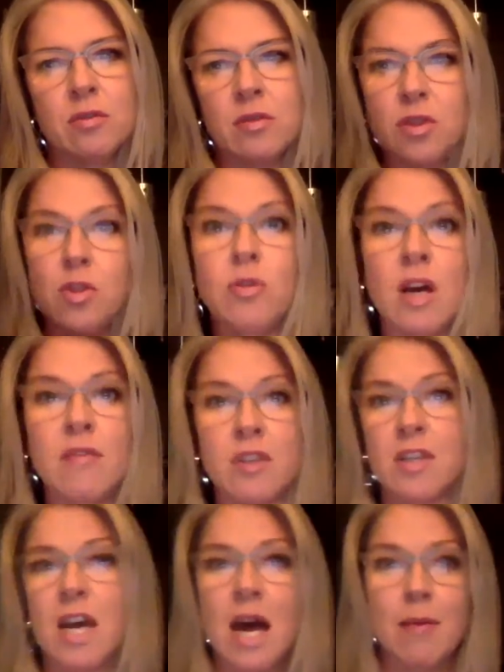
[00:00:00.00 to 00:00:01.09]
You love the
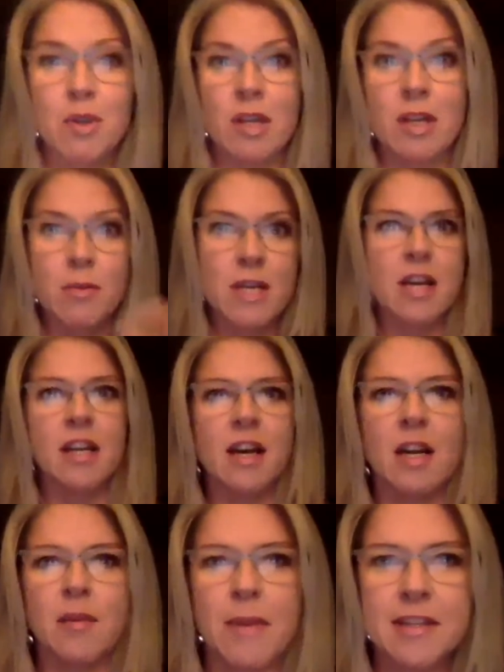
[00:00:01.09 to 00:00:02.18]
top, and you're like, oh my God, I got
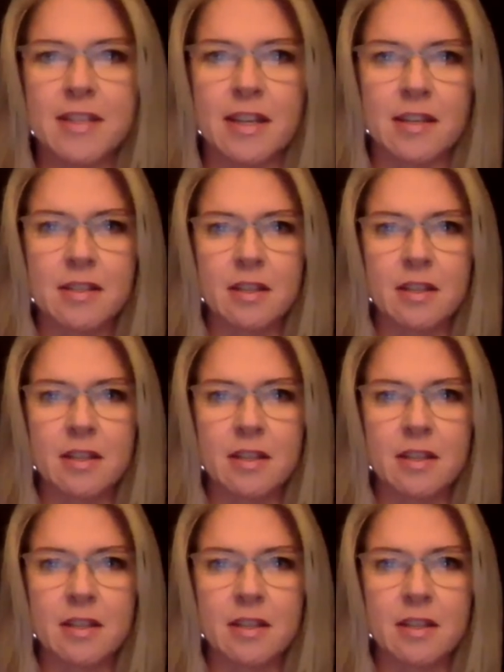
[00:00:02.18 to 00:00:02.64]
it at Macy's.